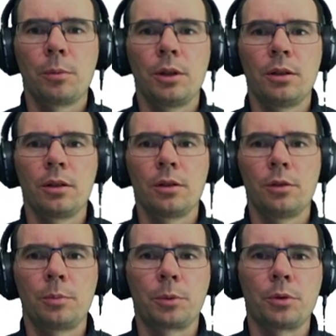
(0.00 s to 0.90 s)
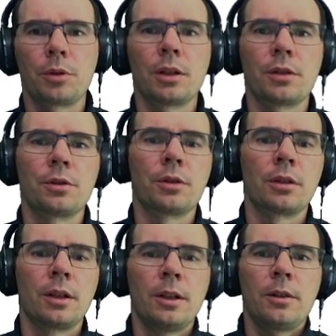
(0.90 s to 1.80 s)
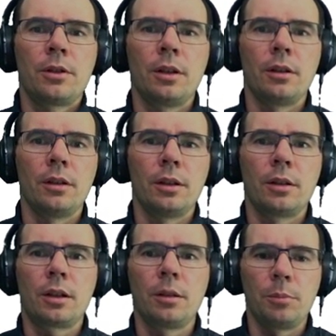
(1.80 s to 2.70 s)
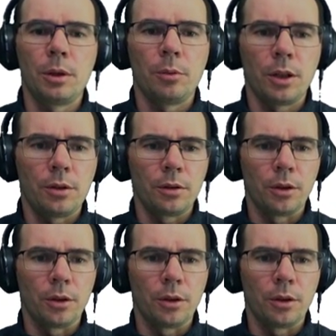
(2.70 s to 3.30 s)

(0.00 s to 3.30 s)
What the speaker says: co-processors, it can be a way to go.